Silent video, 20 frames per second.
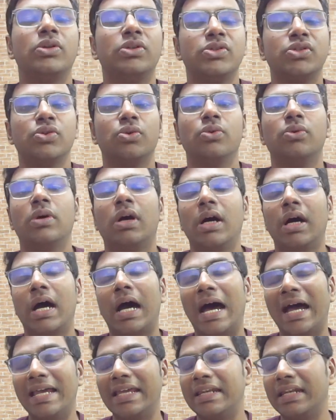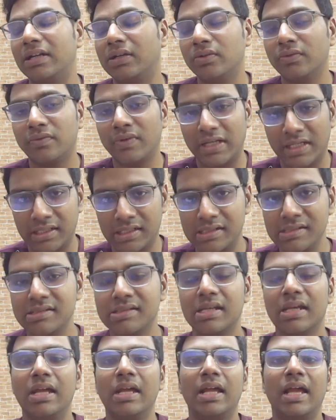show a high rate of
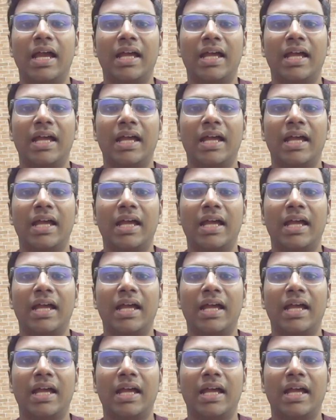recurrence